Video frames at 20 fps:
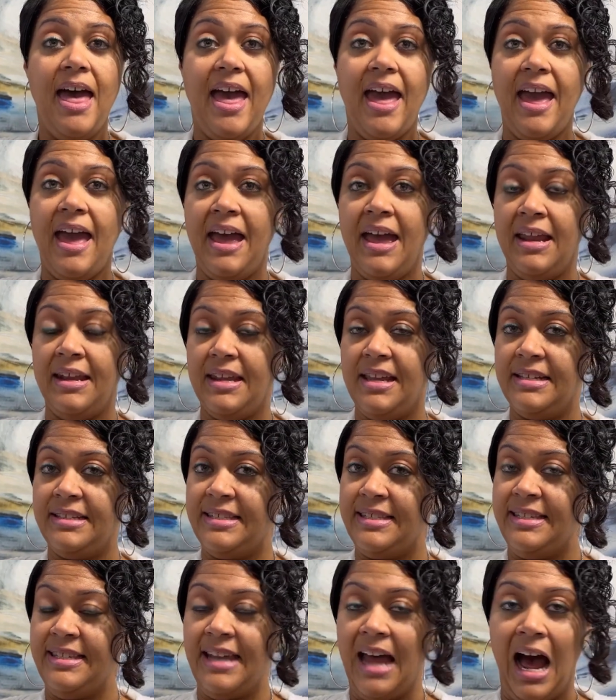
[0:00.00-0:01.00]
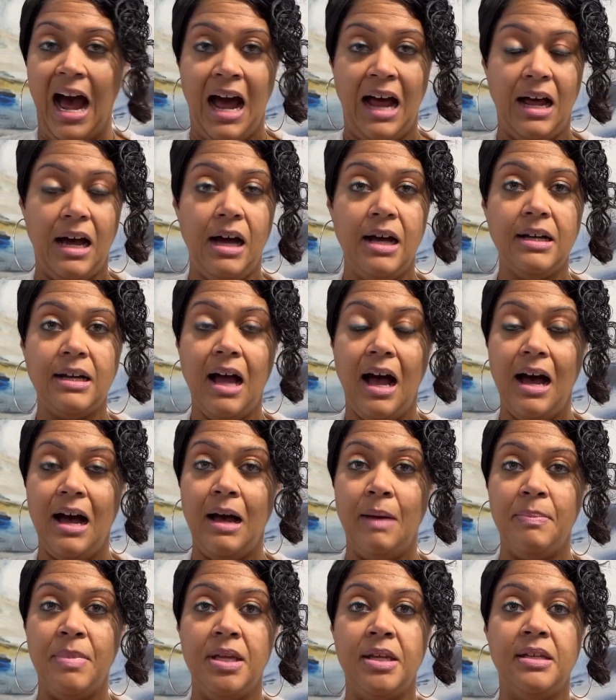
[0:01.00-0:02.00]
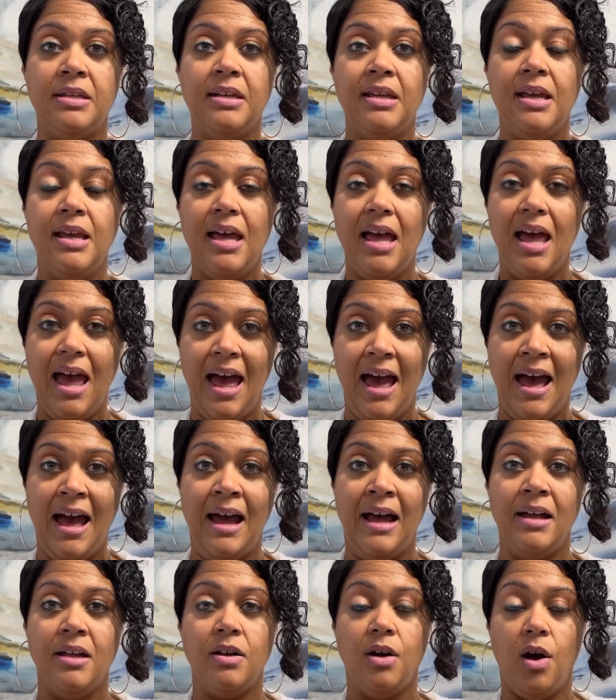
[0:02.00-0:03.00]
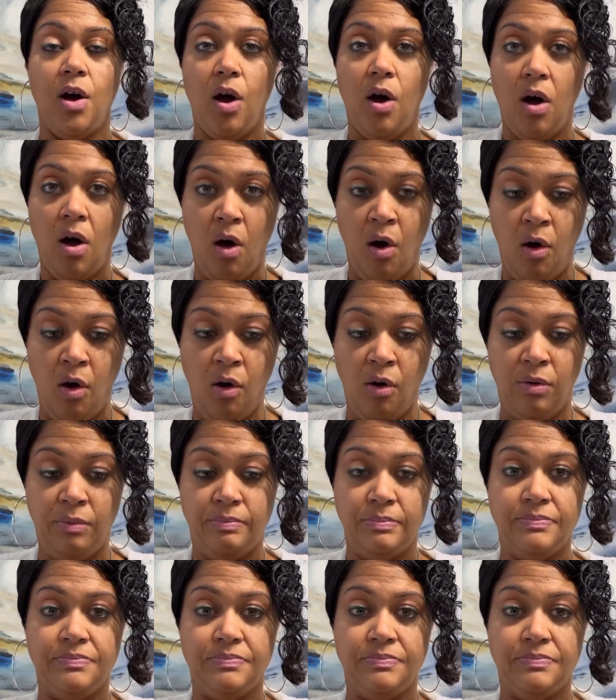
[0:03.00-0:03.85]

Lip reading: and it's not uncommon at all.